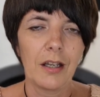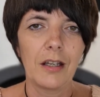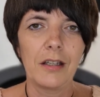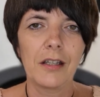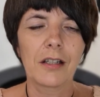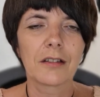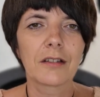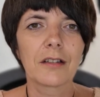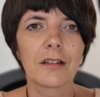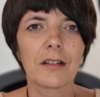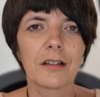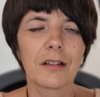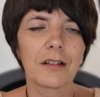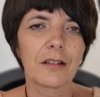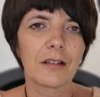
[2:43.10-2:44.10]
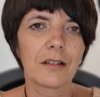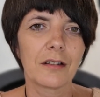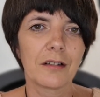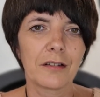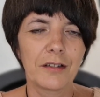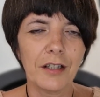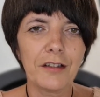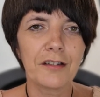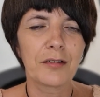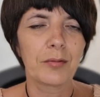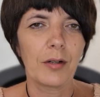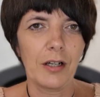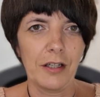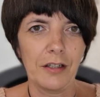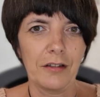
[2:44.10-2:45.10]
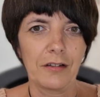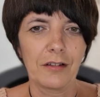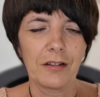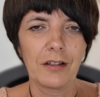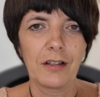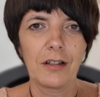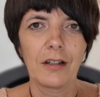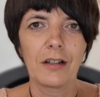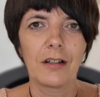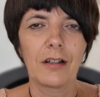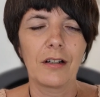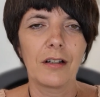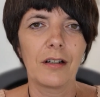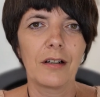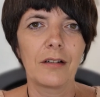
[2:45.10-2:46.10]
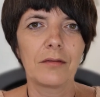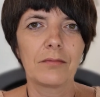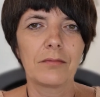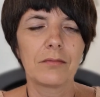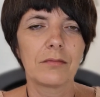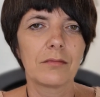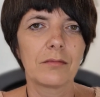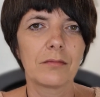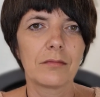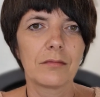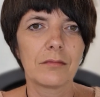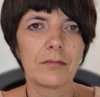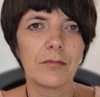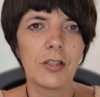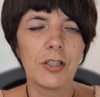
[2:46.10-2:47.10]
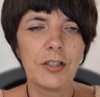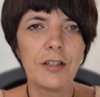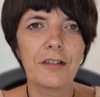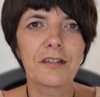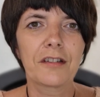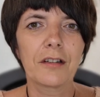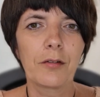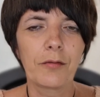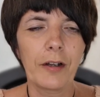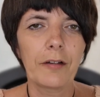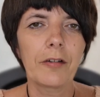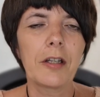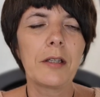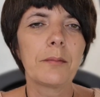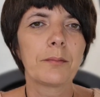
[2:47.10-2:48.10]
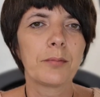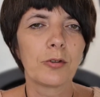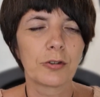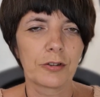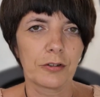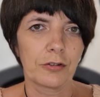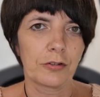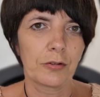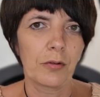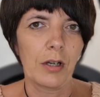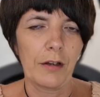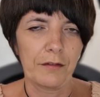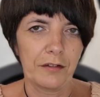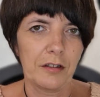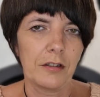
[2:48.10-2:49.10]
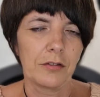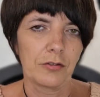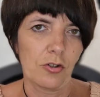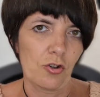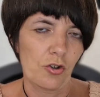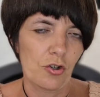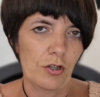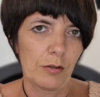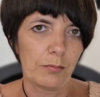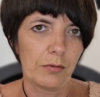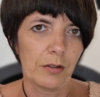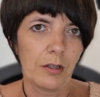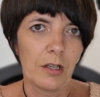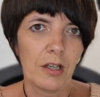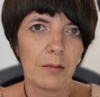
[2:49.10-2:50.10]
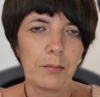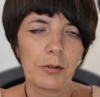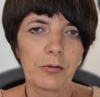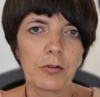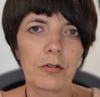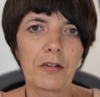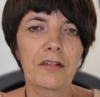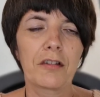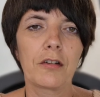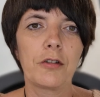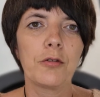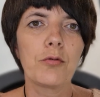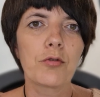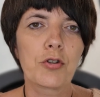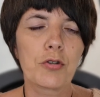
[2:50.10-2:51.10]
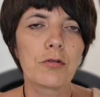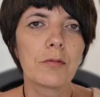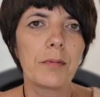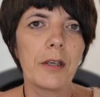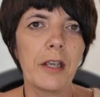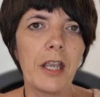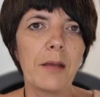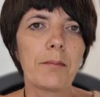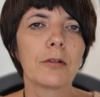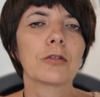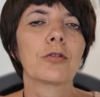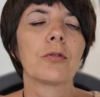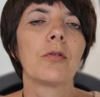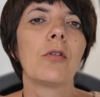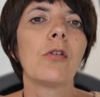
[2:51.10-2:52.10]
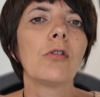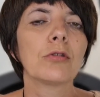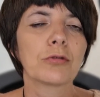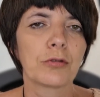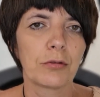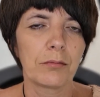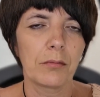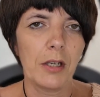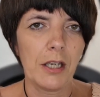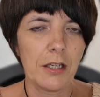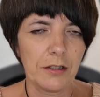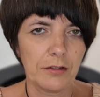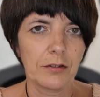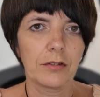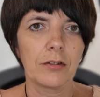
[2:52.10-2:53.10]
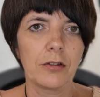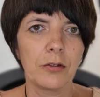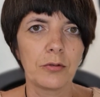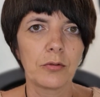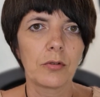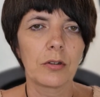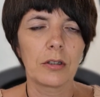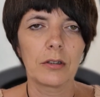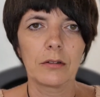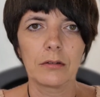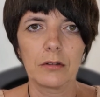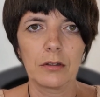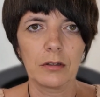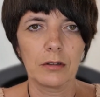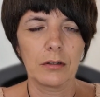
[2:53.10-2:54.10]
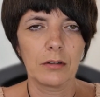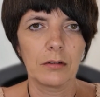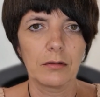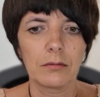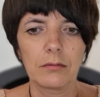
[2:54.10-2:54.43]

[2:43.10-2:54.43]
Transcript: And that's why uh, it is very important to have the internship, because you should be able to automate your uh,